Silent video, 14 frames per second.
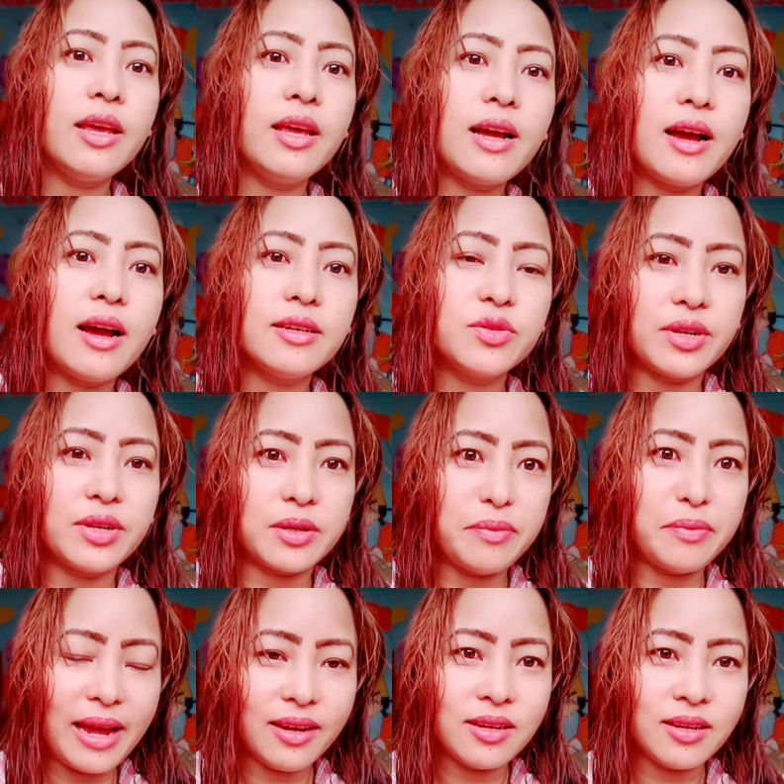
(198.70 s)
Hey guys,
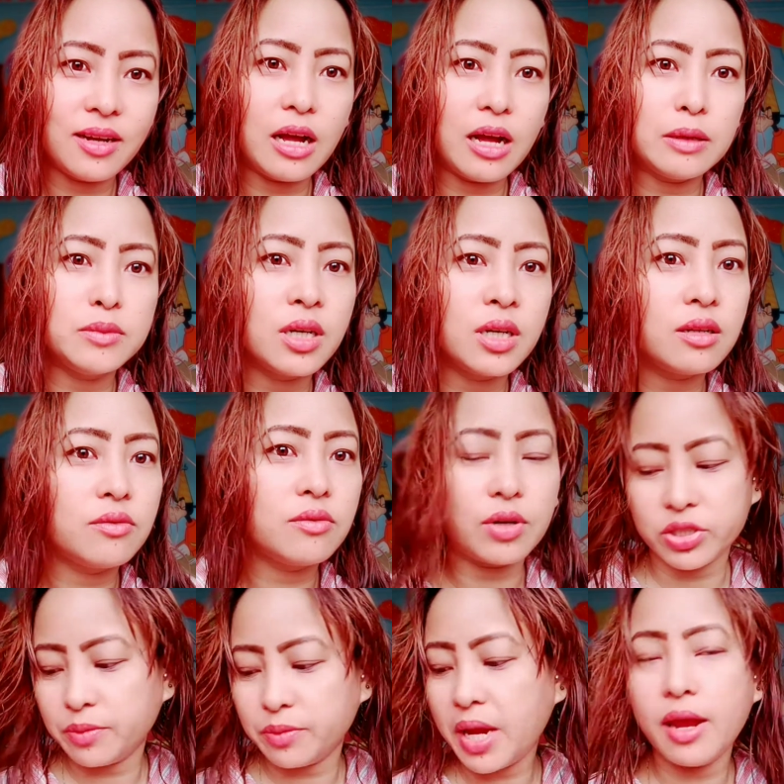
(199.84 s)
welcome back. I'm
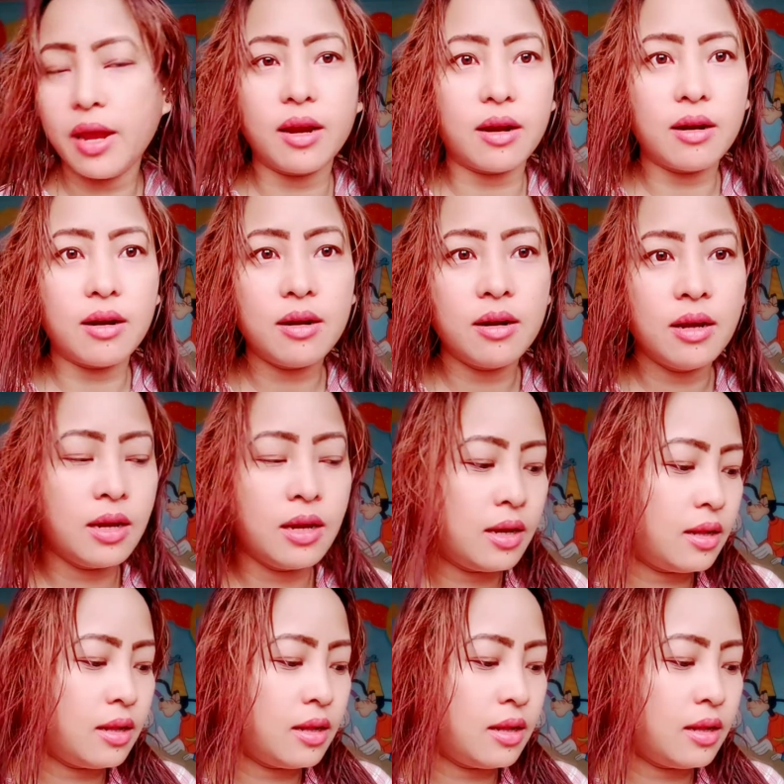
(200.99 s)
done washing my hair.